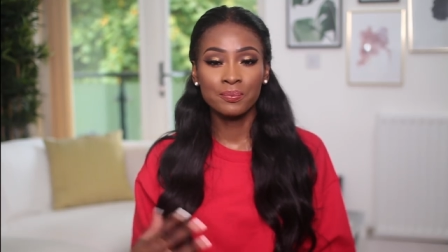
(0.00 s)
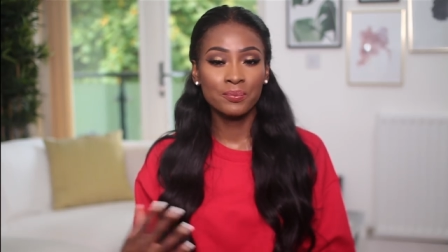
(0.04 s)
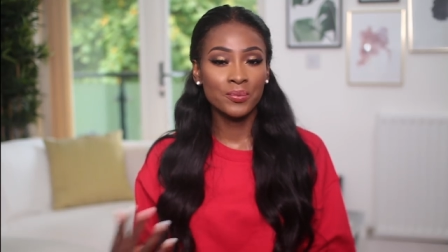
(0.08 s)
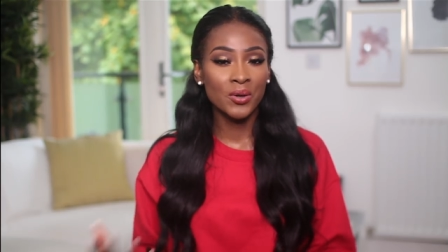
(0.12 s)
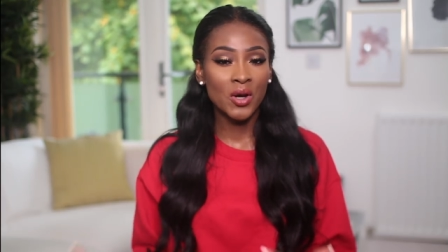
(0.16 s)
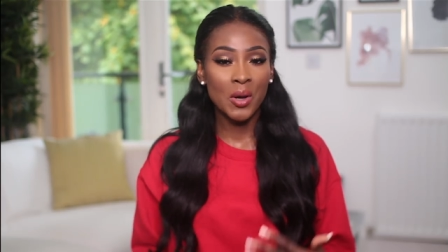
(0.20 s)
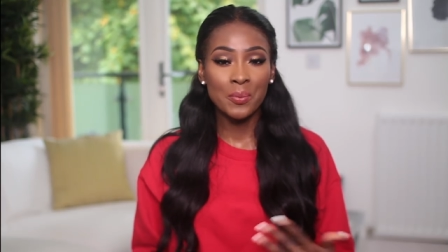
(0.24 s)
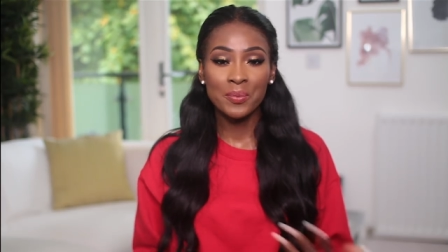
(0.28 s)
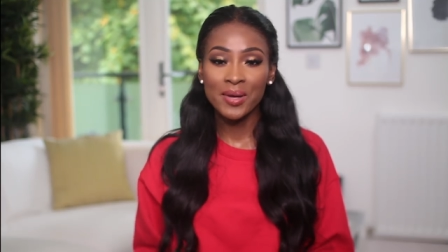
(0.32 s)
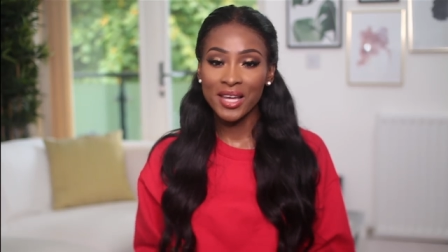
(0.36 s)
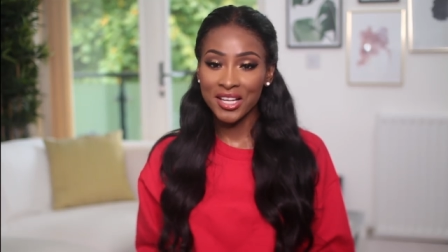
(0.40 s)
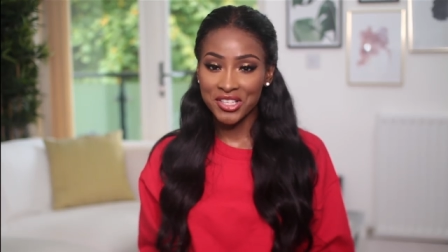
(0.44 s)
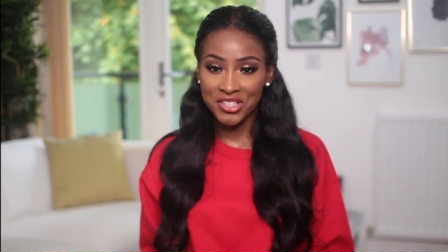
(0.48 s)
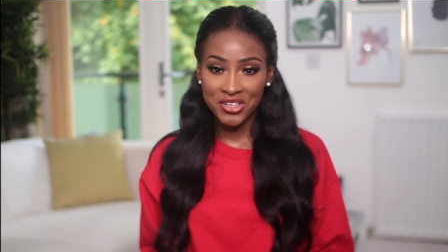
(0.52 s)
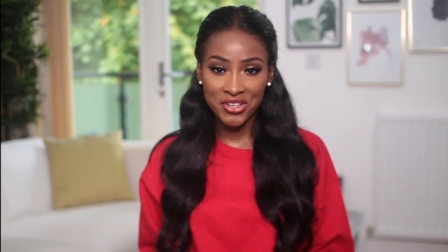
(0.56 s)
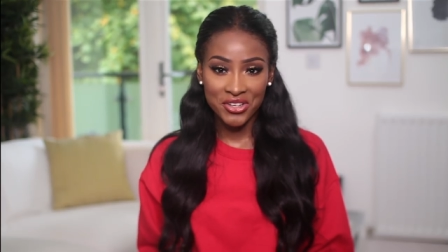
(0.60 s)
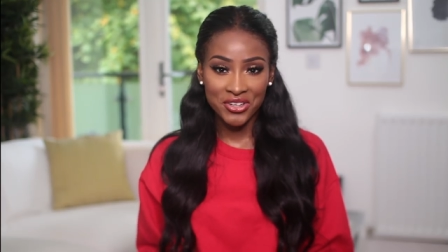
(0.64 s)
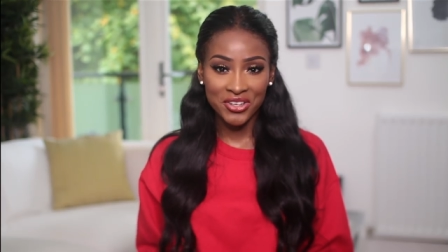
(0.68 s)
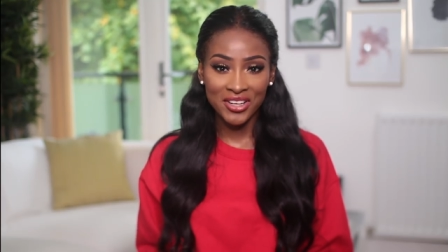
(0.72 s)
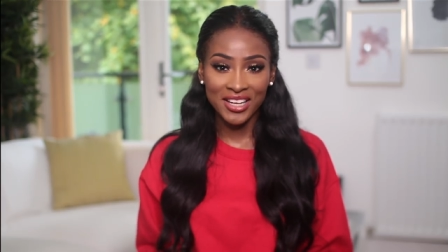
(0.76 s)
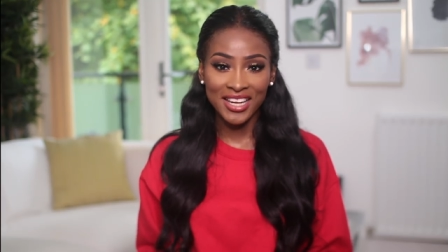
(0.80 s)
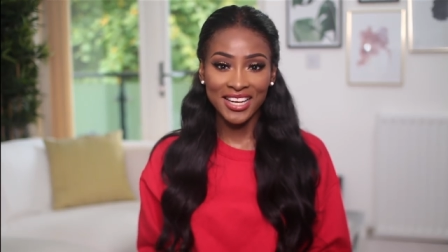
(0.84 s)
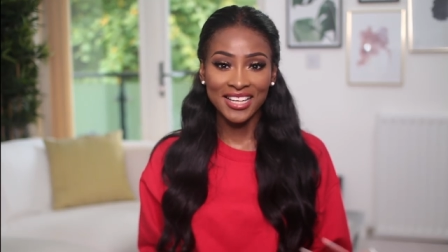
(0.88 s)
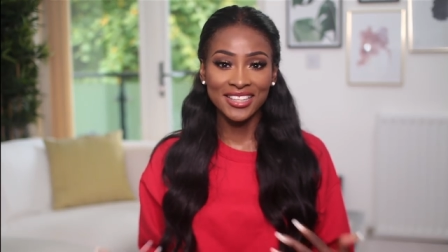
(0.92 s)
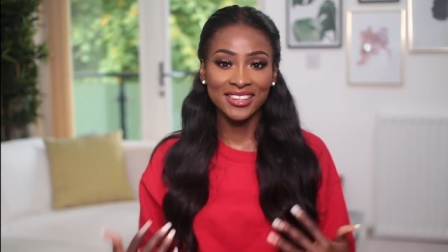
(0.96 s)
put a
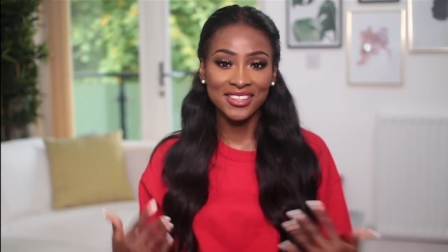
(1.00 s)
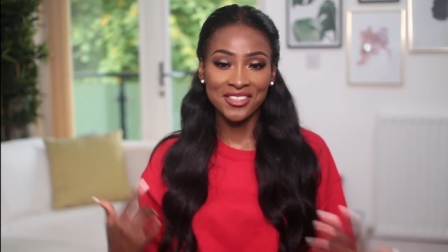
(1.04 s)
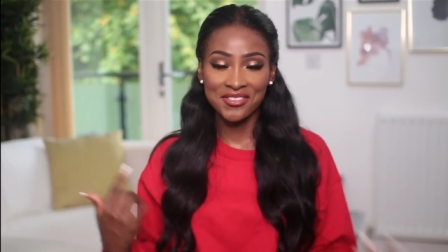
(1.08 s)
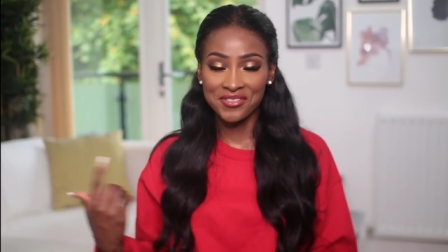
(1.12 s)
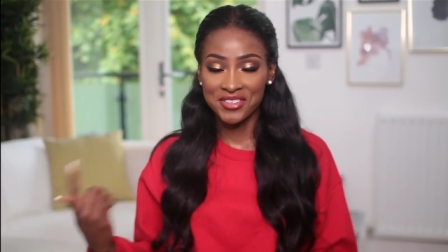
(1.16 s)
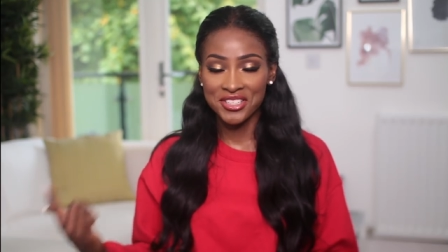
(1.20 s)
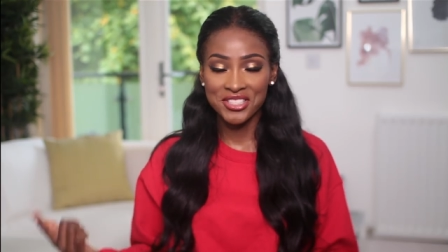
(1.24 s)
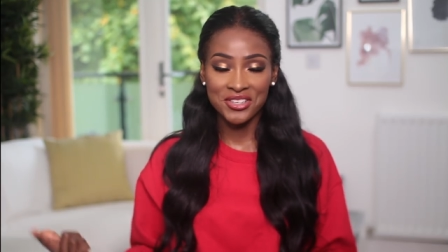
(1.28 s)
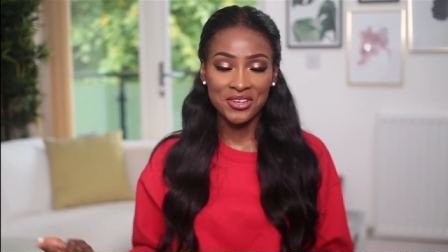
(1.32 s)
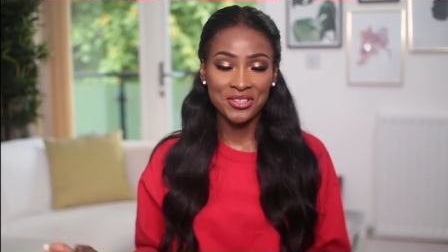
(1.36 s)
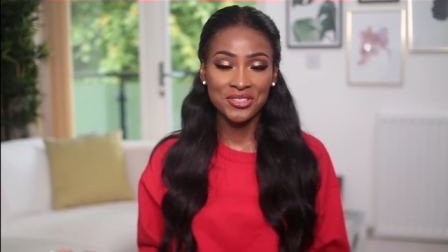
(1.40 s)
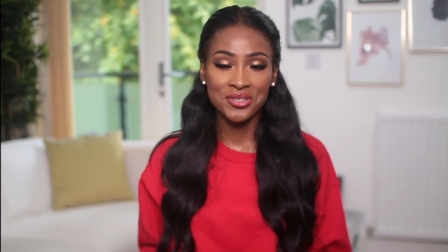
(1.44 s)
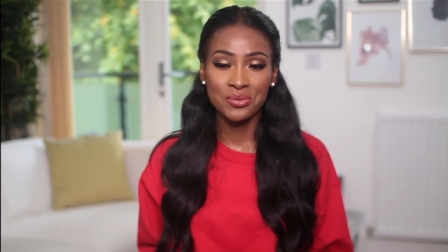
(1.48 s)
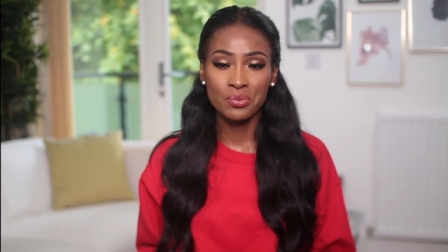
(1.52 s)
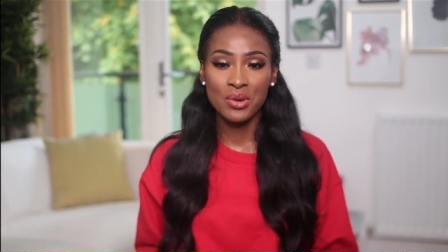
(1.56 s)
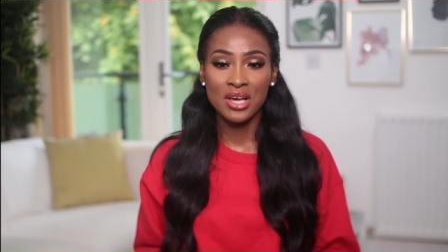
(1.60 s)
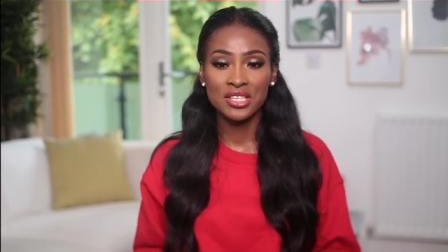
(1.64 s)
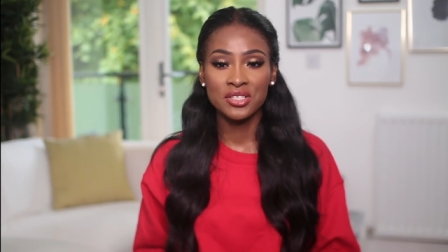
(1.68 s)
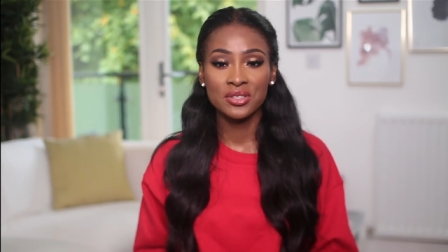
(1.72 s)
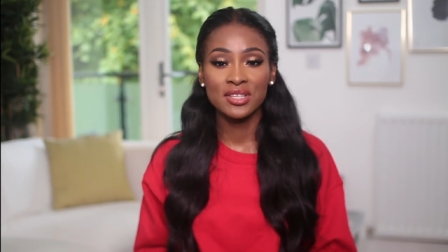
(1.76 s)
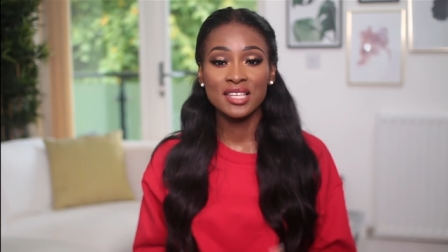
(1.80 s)
picture in the video somewhere.